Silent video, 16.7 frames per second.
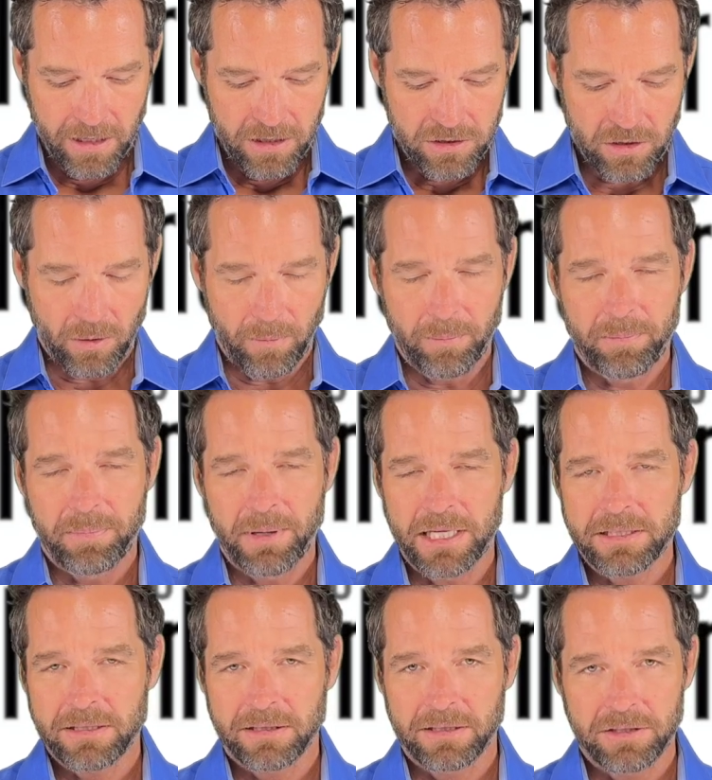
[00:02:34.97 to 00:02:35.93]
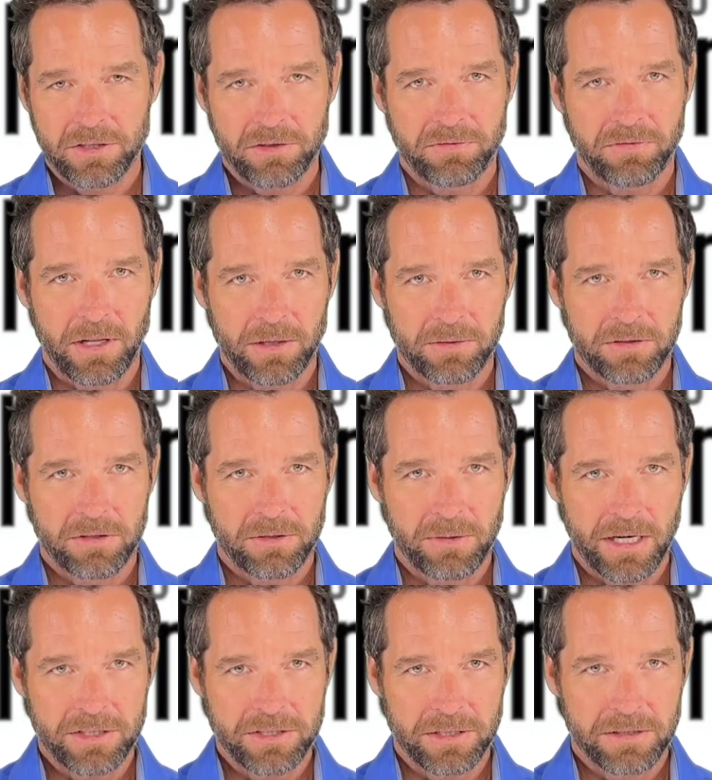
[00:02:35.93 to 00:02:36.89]
So basically just follow the
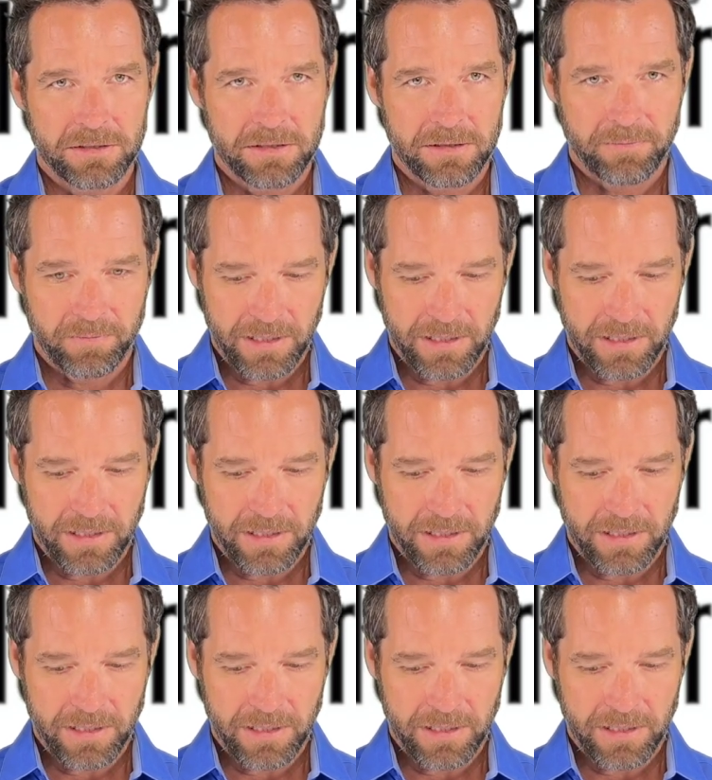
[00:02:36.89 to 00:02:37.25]
directions.